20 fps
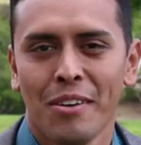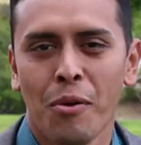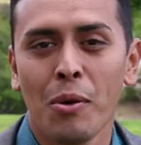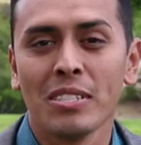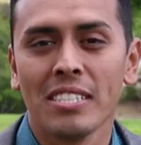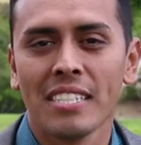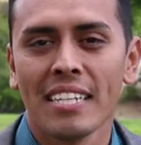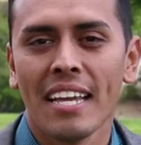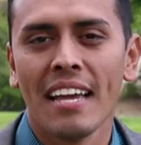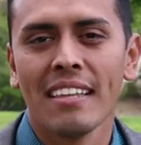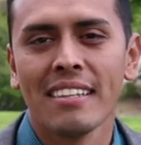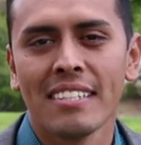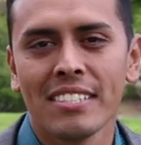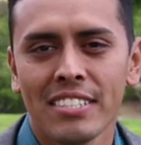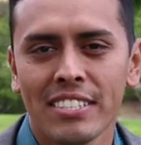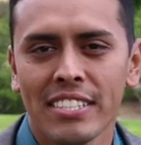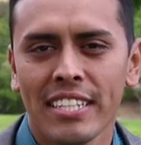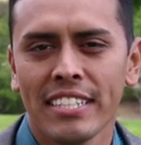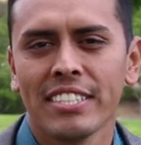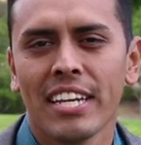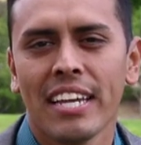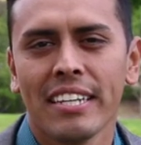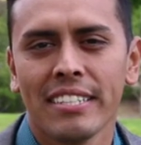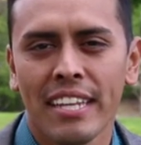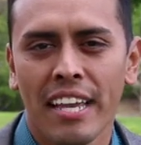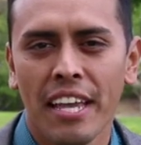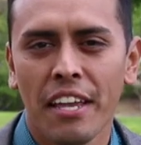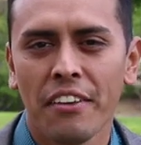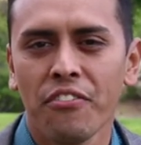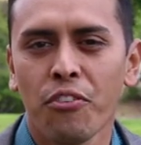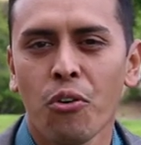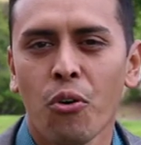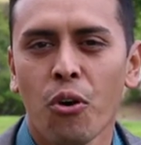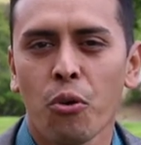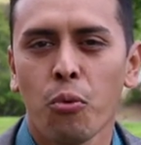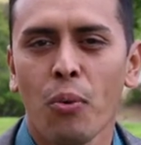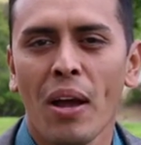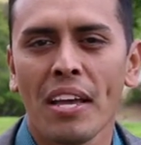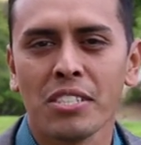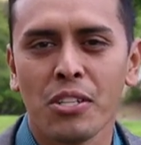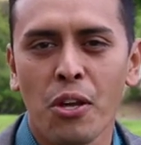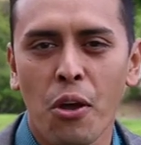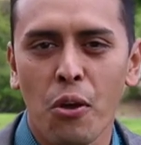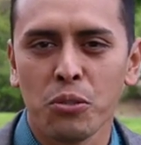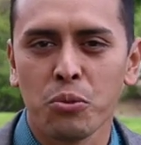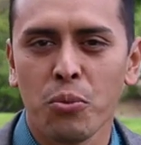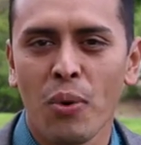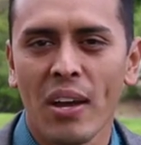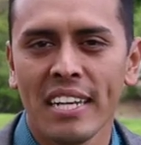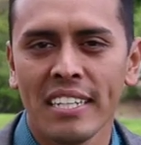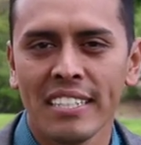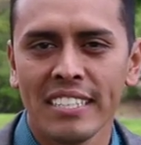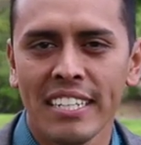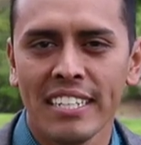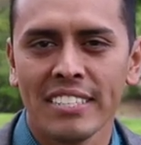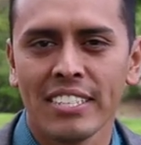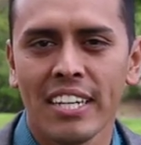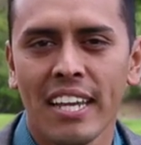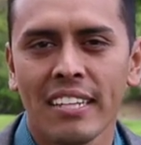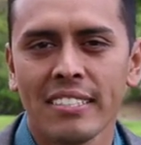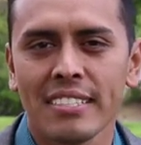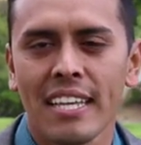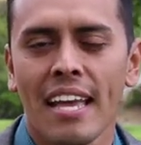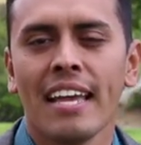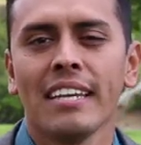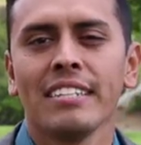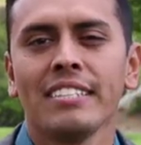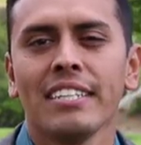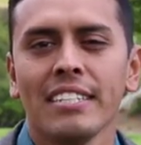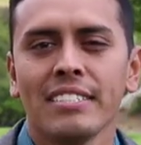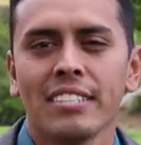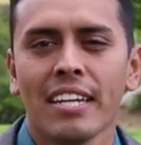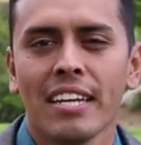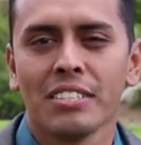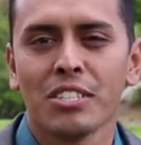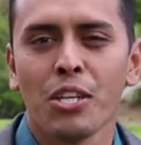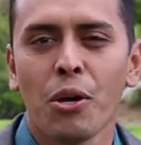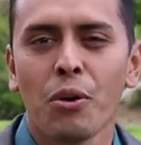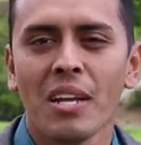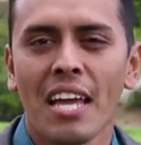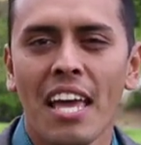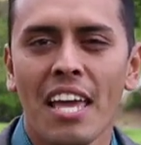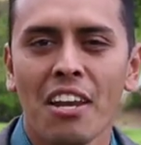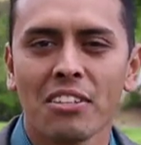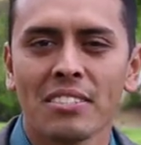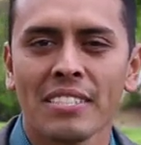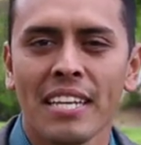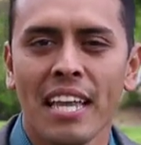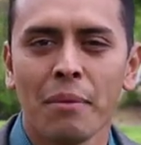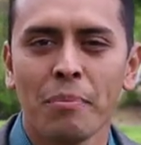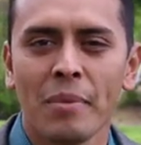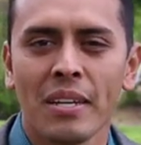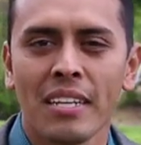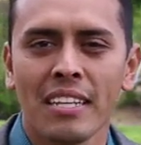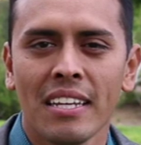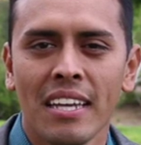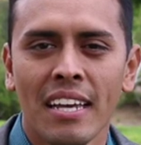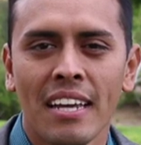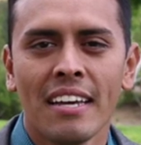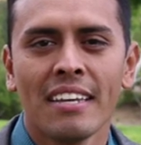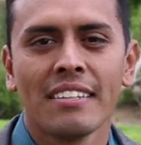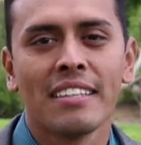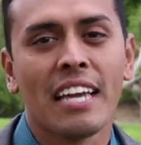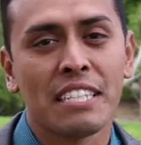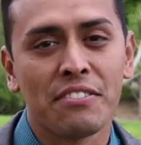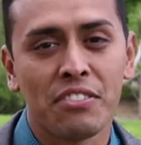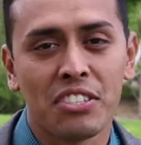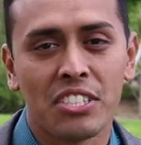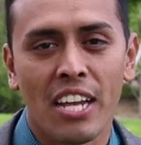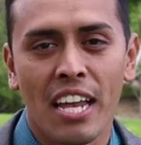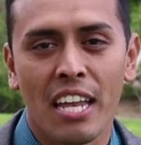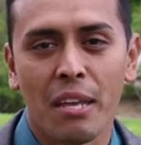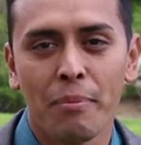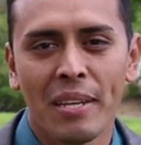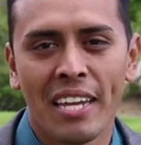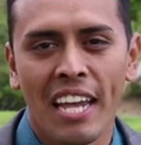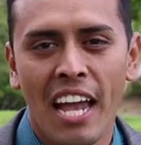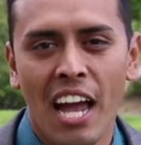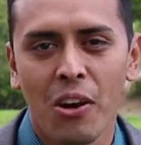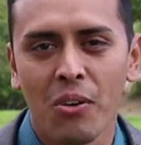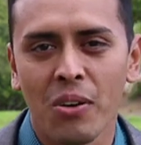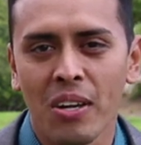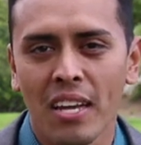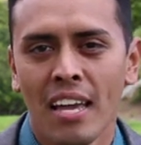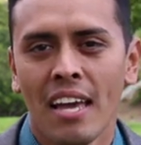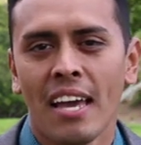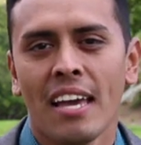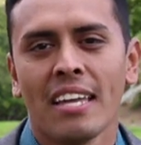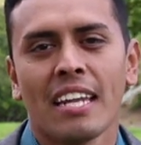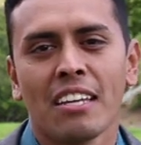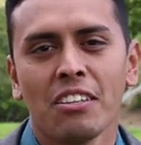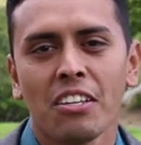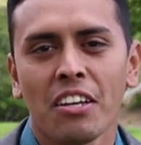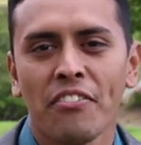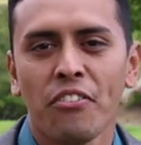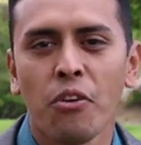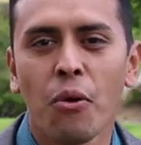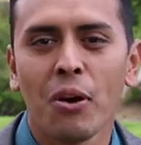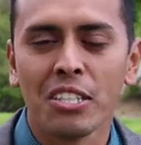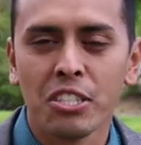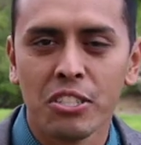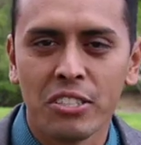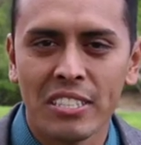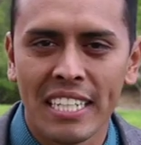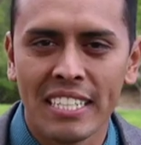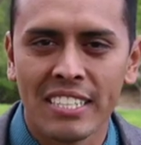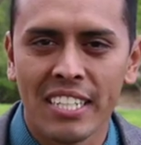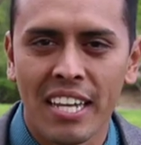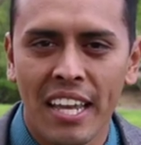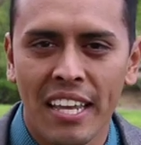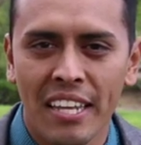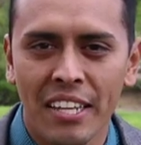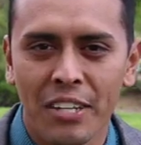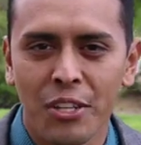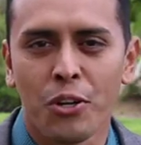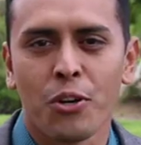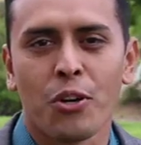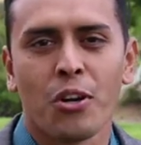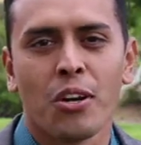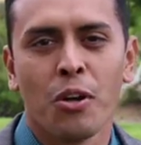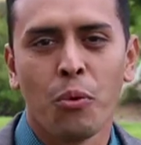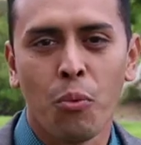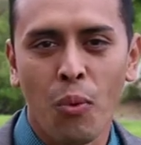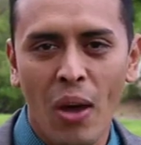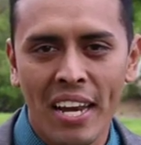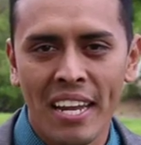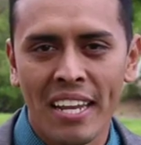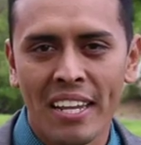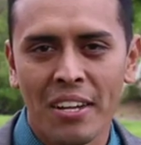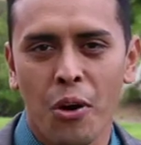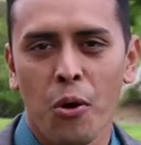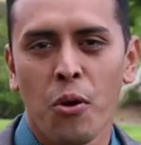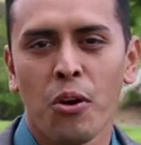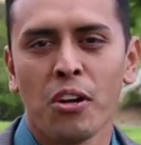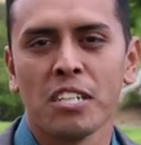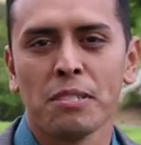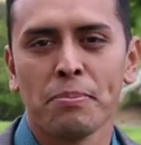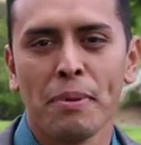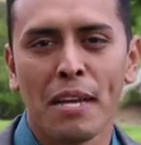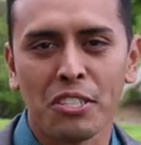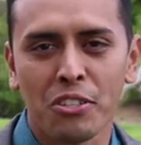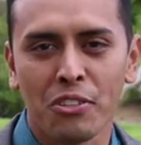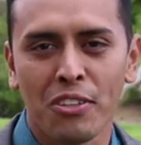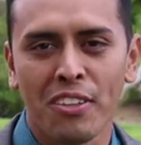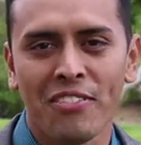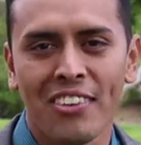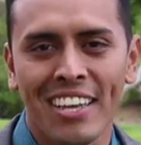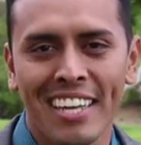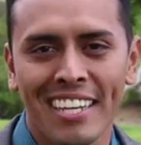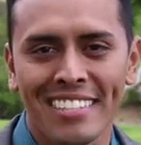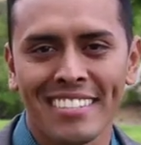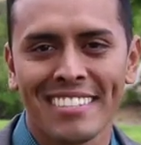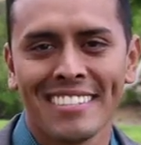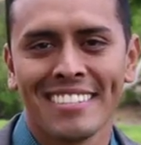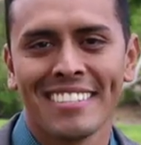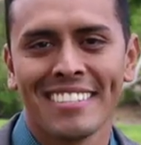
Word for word: Once again, this is DJ Dave for West Coast Wedding DJs and DJ Sota Entertainment. Thanks for checking me out, and I look forward to DJing your wedding or your special event.